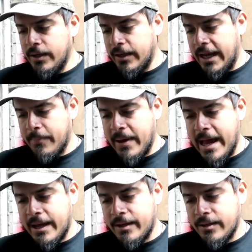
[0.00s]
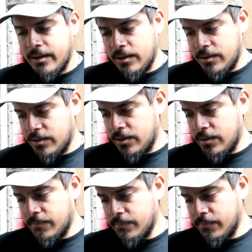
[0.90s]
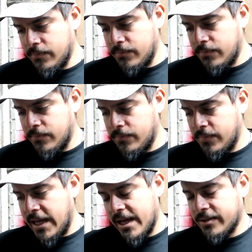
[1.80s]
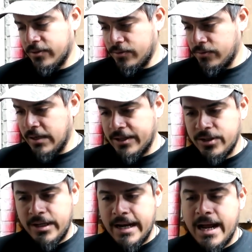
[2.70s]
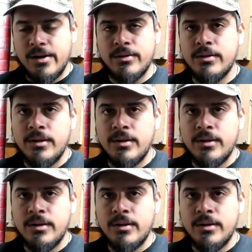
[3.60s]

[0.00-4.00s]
Came back and yeah, so I took it out.